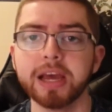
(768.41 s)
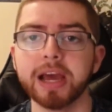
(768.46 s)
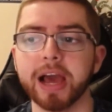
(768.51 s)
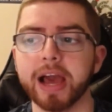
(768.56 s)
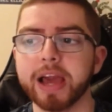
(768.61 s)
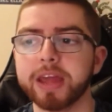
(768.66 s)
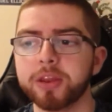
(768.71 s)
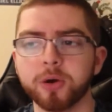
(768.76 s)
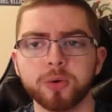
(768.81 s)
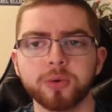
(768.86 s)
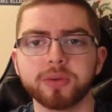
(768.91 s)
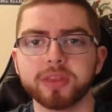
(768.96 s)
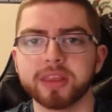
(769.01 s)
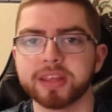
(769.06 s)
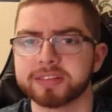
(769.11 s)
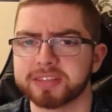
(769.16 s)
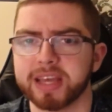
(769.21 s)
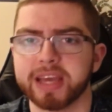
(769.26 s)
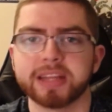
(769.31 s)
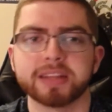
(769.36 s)
I know
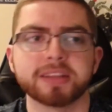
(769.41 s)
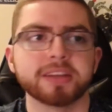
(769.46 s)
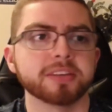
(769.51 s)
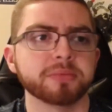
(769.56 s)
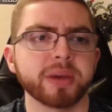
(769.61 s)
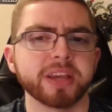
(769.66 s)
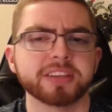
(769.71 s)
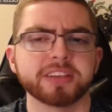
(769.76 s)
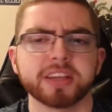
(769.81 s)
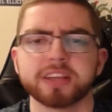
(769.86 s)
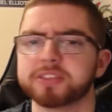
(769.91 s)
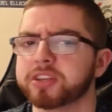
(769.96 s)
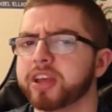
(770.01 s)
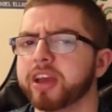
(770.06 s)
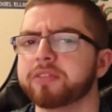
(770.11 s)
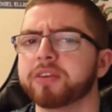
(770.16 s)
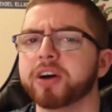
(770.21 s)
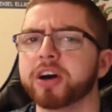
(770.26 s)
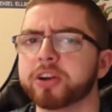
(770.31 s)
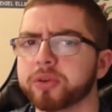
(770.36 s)
it's like doesn't make sense. You have
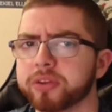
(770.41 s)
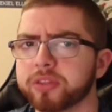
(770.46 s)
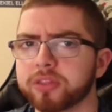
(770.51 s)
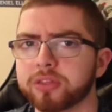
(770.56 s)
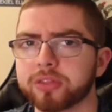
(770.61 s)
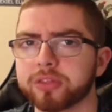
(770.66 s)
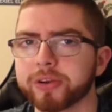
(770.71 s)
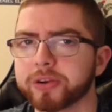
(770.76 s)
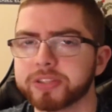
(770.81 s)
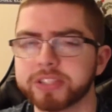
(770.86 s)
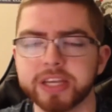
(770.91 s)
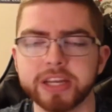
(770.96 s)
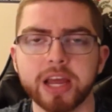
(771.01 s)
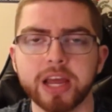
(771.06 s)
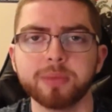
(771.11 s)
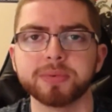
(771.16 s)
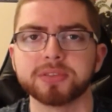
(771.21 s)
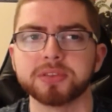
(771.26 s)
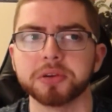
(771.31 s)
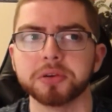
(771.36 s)
113
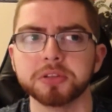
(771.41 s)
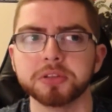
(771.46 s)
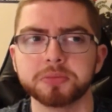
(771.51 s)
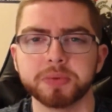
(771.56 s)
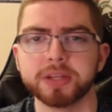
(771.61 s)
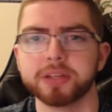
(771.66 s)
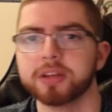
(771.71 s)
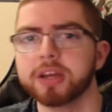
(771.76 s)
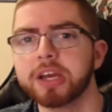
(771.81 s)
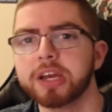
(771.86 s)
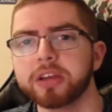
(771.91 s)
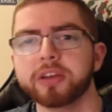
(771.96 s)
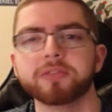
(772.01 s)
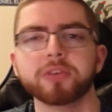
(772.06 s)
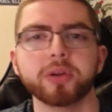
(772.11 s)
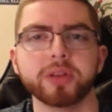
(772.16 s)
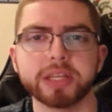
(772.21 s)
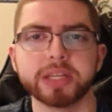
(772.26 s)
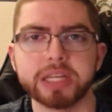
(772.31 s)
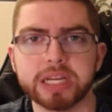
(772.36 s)
episodes, but you've
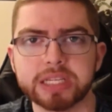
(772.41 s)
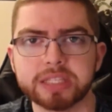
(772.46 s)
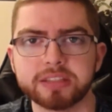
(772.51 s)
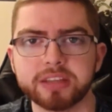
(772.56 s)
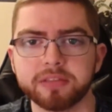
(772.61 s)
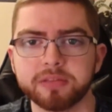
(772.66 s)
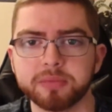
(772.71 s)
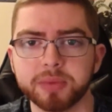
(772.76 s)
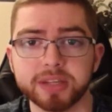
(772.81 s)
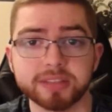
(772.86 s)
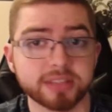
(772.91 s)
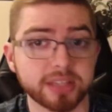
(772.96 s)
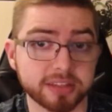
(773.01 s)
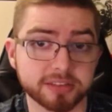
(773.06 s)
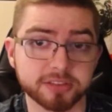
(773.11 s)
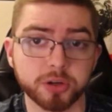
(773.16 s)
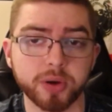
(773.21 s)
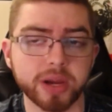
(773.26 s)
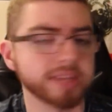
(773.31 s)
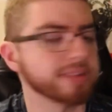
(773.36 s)
only done 7 months. That's
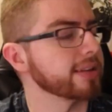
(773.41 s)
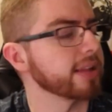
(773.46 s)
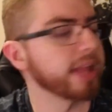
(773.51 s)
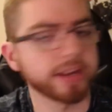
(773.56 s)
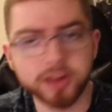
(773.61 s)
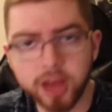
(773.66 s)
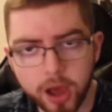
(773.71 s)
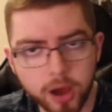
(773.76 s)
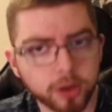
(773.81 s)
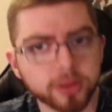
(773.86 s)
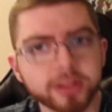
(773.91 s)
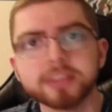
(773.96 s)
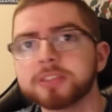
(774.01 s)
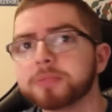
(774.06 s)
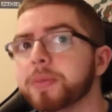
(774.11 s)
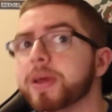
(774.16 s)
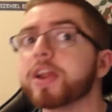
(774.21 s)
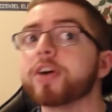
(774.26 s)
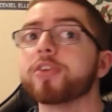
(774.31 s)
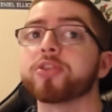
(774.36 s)
crazy. Like, no, this has
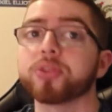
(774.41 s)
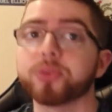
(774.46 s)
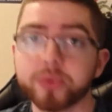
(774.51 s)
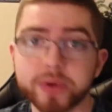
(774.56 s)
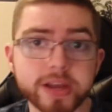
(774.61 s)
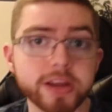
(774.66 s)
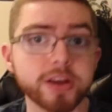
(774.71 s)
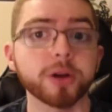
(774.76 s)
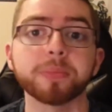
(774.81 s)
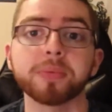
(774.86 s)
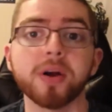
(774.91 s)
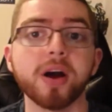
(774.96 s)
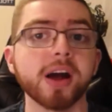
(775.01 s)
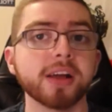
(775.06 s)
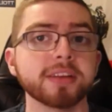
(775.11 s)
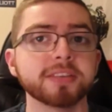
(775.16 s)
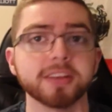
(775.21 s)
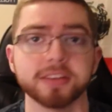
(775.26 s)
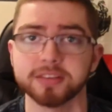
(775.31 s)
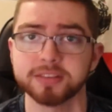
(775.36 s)
been a 3-year
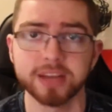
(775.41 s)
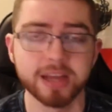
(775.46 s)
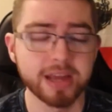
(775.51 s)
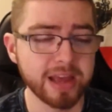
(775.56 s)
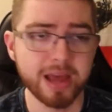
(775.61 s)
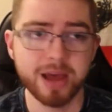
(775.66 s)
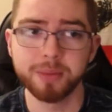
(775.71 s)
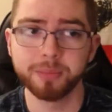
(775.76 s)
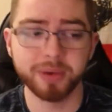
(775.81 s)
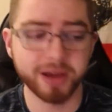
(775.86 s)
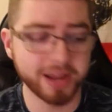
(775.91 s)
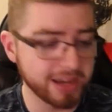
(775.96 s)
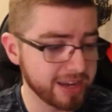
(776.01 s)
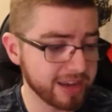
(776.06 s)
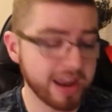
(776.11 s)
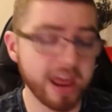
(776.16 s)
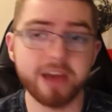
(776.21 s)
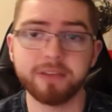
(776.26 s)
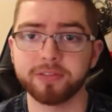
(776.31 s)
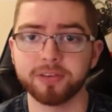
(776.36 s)
process, but
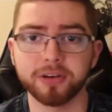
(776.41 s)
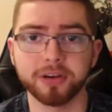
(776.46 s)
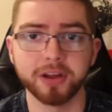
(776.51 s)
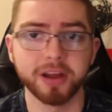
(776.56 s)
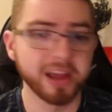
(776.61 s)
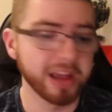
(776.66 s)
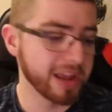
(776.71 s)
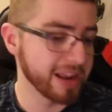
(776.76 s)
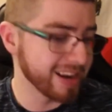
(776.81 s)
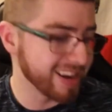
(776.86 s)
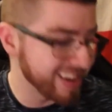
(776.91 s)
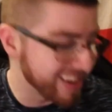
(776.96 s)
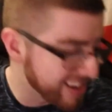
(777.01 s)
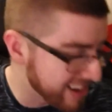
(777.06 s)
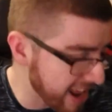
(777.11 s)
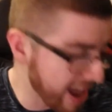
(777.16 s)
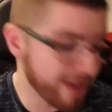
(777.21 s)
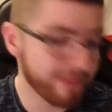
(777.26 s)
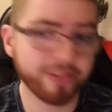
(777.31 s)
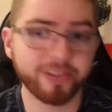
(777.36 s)
never
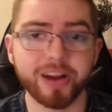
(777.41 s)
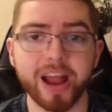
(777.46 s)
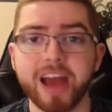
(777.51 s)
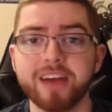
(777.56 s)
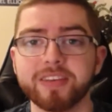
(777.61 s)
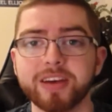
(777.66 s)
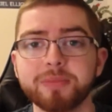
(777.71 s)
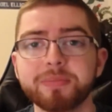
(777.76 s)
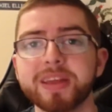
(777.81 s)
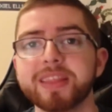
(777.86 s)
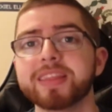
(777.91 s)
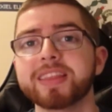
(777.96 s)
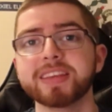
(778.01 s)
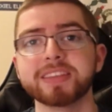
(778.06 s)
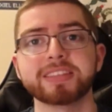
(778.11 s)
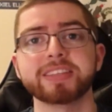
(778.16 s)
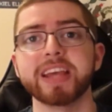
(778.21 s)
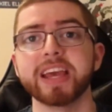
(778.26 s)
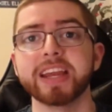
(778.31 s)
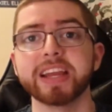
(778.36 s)
have I been this
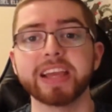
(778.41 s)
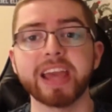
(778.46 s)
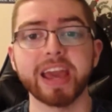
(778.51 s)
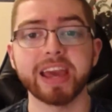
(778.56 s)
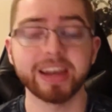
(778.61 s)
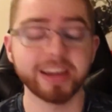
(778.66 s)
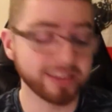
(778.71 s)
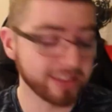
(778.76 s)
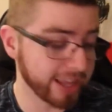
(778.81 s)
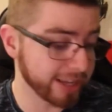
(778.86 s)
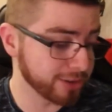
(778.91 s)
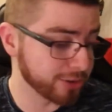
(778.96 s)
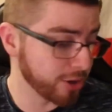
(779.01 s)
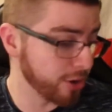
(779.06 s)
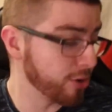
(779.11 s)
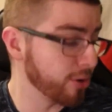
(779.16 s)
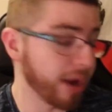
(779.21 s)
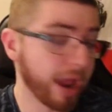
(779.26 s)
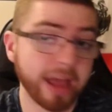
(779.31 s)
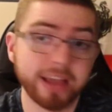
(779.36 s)
dedicated. Like,
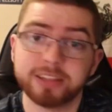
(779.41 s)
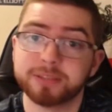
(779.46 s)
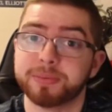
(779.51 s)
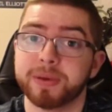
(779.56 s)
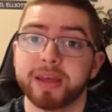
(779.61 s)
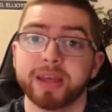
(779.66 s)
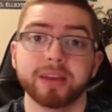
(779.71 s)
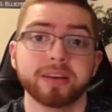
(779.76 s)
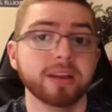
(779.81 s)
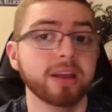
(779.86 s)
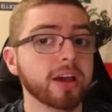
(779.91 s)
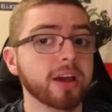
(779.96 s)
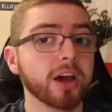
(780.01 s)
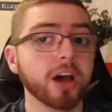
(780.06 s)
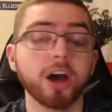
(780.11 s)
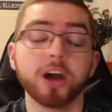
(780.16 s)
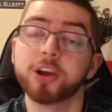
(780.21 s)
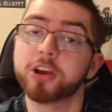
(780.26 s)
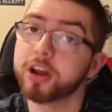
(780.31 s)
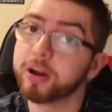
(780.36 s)
dude, I spent
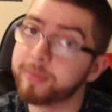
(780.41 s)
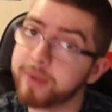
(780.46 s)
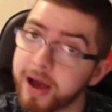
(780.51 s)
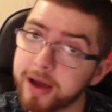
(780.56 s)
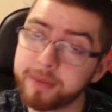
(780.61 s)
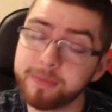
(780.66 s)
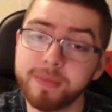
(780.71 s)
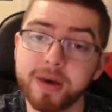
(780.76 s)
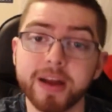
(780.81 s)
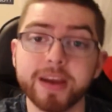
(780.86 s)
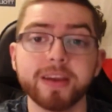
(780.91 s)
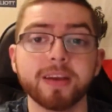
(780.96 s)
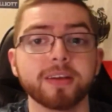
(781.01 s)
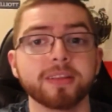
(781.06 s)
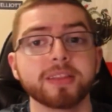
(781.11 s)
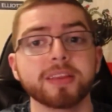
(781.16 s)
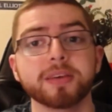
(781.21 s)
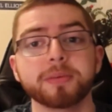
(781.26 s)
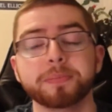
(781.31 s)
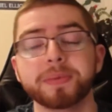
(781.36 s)
a good amount of money on
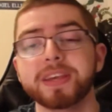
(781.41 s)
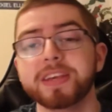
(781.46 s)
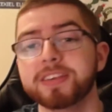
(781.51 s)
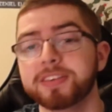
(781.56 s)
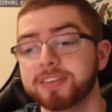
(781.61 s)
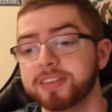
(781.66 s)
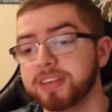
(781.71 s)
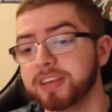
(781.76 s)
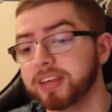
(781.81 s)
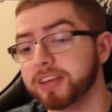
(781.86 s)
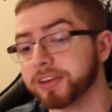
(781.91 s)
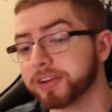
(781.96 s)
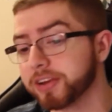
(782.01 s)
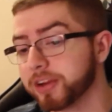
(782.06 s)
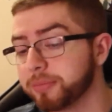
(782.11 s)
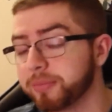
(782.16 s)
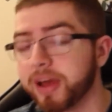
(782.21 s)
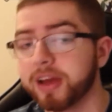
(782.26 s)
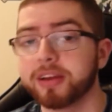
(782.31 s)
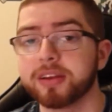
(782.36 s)
the PC, a good
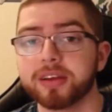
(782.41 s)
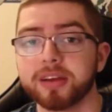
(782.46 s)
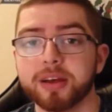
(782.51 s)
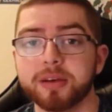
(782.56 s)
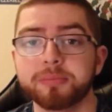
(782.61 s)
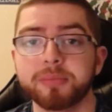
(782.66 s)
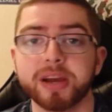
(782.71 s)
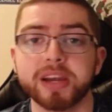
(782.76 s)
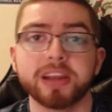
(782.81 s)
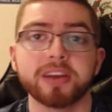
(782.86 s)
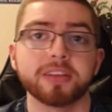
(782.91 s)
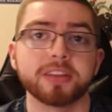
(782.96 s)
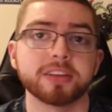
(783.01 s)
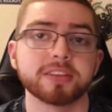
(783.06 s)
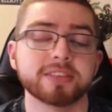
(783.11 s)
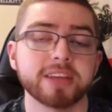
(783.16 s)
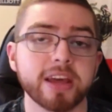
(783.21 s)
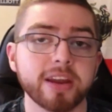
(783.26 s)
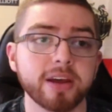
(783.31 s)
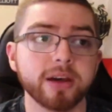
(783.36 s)
amount of money on the
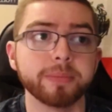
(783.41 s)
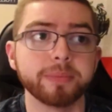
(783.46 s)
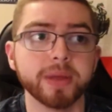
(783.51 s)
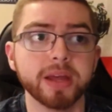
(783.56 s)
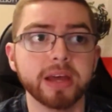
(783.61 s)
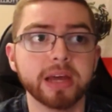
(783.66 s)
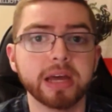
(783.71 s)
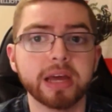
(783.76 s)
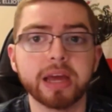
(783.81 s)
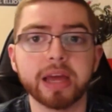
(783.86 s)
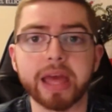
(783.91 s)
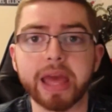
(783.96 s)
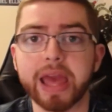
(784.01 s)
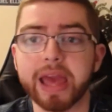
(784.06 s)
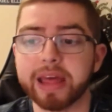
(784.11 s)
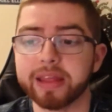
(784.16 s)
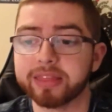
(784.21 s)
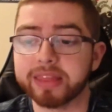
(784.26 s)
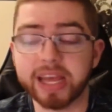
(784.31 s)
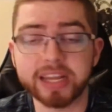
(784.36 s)
setup,
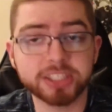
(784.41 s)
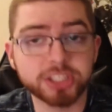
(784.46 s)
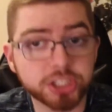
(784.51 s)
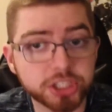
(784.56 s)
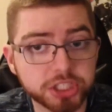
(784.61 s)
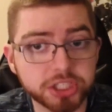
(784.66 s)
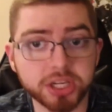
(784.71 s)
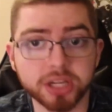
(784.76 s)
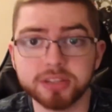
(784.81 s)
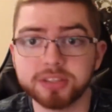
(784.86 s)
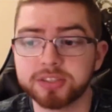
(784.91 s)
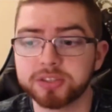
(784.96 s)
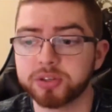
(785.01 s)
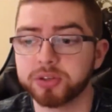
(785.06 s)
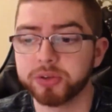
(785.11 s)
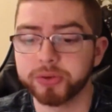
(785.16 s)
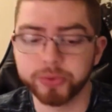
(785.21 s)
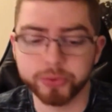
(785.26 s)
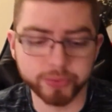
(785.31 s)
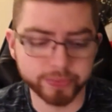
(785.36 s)
and that's just
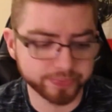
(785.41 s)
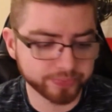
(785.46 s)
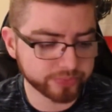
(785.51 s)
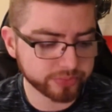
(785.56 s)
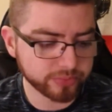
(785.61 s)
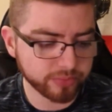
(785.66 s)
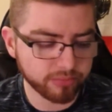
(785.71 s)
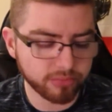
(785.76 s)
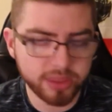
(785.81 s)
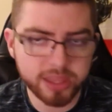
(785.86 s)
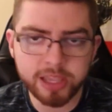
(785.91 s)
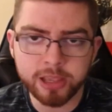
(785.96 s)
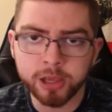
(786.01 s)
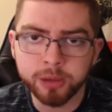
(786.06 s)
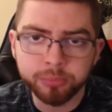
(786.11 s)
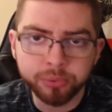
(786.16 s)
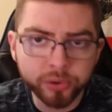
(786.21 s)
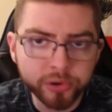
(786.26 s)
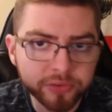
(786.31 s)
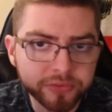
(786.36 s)
to
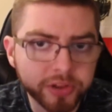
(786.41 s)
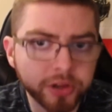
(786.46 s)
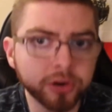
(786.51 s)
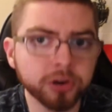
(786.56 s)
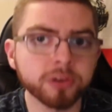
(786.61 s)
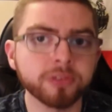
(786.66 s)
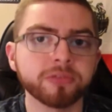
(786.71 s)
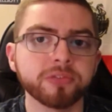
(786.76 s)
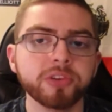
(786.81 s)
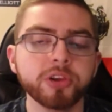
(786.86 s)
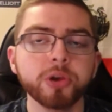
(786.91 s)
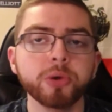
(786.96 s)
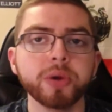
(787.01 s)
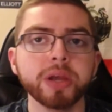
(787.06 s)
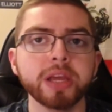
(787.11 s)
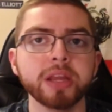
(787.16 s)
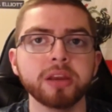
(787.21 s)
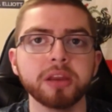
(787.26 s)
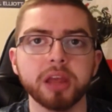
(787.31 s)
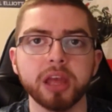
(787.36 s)
improve your
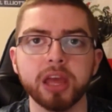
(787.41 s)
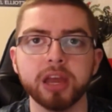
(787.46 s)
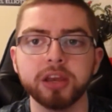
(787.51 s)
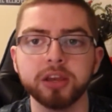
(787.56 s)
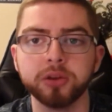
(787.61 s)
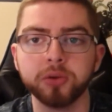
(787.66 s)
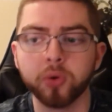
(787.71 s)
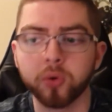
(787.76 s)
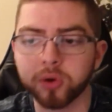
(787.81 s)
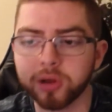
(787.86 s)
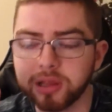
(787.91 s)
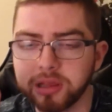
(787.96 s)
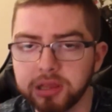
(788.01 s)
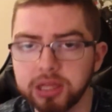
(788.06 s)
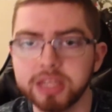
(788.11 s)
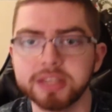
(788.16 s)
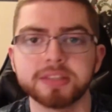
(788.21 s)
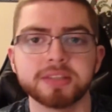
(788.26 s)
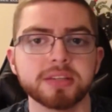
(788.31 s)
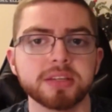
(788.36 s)
viewing and your
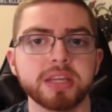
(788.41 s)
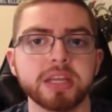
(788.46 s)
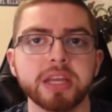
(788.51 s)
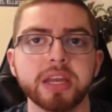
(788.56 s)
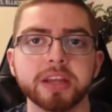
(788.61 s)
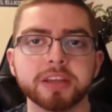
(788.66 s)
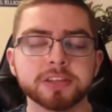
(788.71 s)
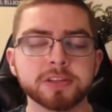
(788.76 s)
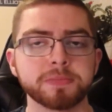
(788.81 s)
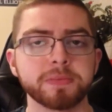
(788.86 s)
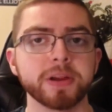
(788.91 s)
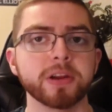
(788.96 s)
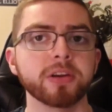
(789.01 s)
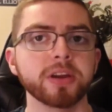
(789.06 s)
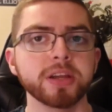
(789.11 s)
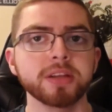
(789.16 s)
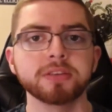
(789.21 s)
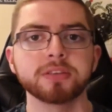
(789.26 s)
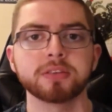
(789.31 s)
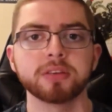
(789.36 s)
listening
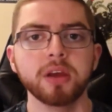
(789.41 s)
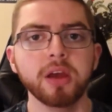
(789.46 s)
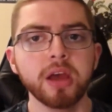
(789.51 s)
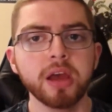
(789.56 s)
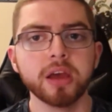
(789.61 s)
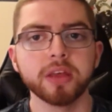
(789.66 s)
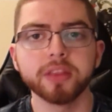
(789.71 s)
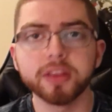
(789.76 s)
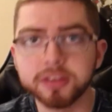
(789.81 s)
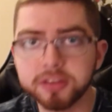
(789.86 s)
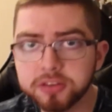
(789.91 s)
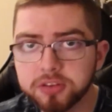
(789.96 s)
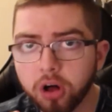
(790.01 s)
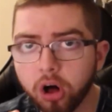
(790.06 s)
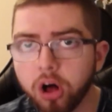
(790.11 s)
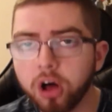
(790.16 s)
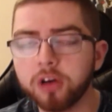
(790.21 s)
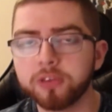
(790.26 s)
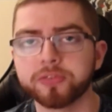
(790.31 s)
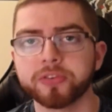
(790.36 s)
experience. This is
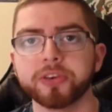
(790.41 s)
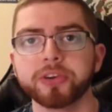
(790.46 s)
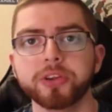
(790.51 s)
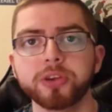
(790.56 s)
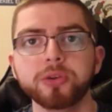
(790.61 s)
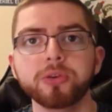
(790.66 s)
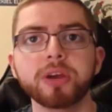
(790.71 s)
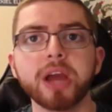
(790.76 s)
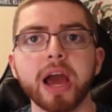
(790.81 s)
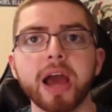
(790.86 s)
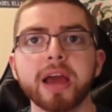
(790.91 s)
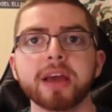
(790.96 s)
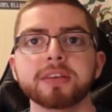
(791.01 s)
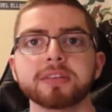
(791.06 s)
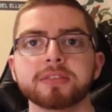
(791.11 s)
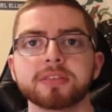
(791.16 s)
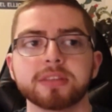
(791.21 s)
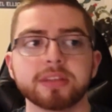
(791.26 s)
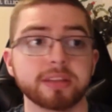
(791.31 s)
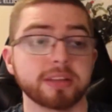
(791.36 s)
all for you
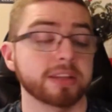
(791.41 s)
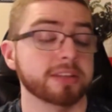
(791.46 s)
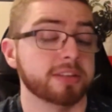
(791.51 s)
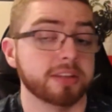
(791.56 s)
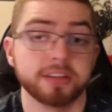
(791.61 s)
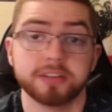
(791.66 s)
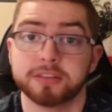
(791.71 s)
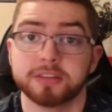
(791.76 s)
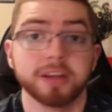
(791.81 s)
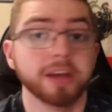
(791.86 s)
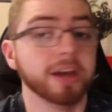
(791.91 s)
guys. This is,